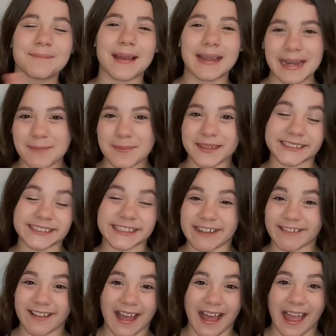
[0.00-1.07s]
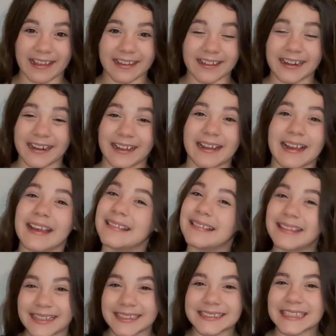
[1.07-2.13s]
my name is Sarah Eichler
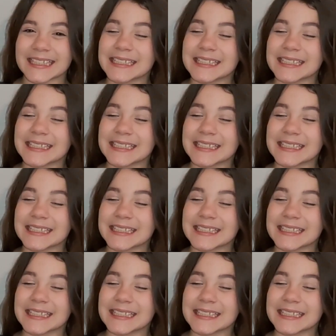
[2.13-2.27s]
and this